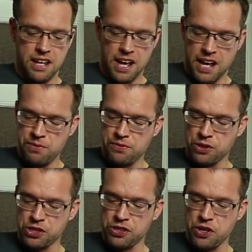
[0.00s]
And we've
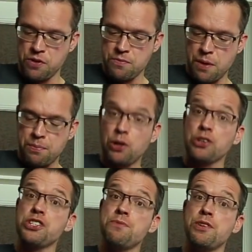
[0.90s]
got some
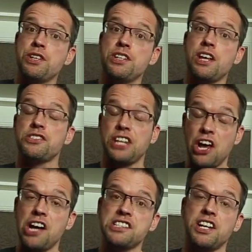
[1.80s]
Pogostemon
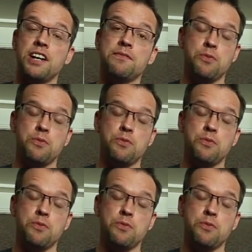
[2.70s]
stellata,